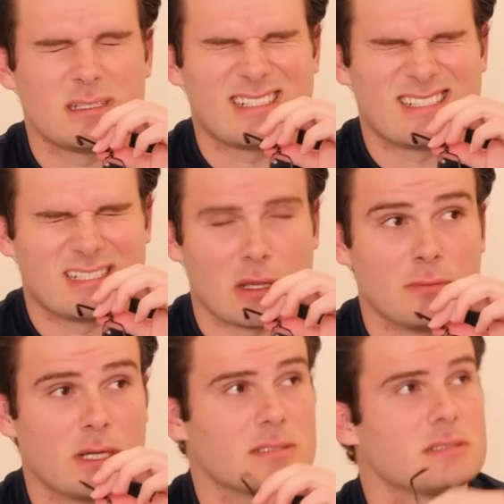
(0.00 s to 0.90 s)
so
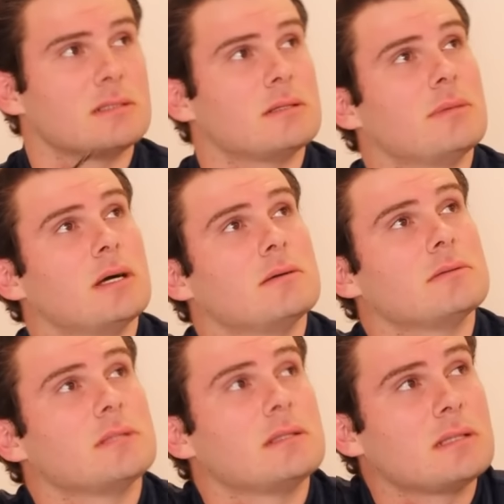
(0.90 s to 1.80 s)
much
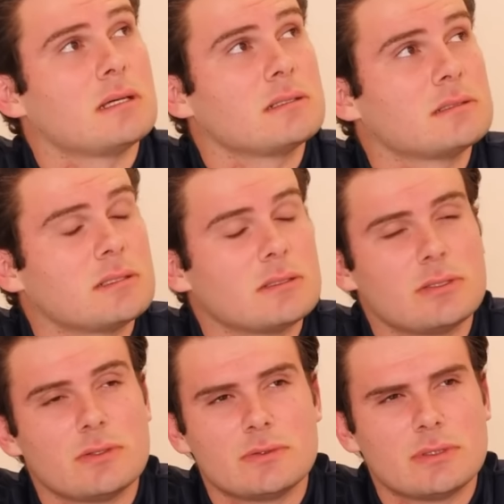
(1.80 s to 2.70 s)
about the things that
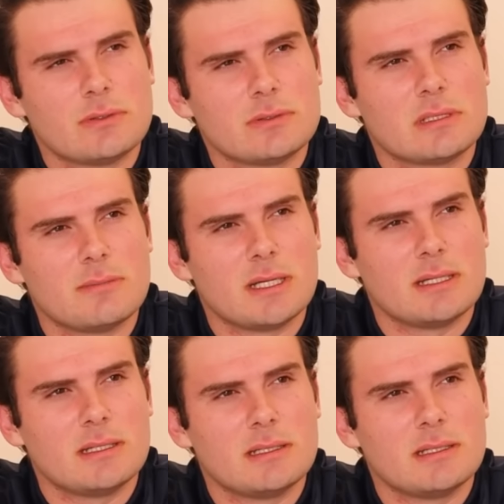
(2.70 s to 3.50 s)
you choose to be.